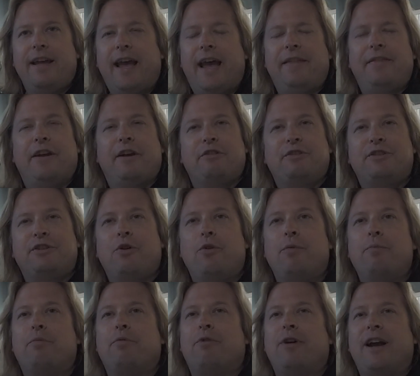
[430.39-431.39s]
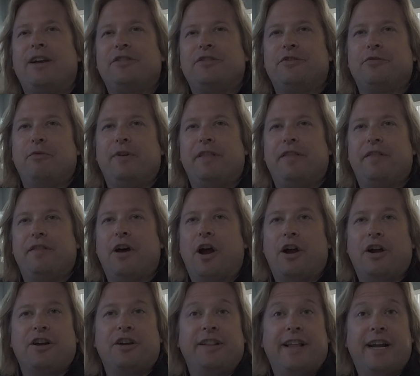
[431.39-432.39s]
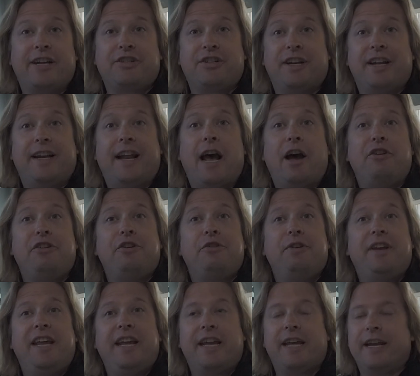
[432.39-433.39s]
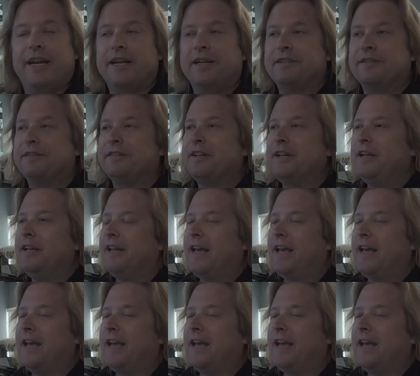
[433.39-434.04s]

and they are so impressed with our collection and how unique it is.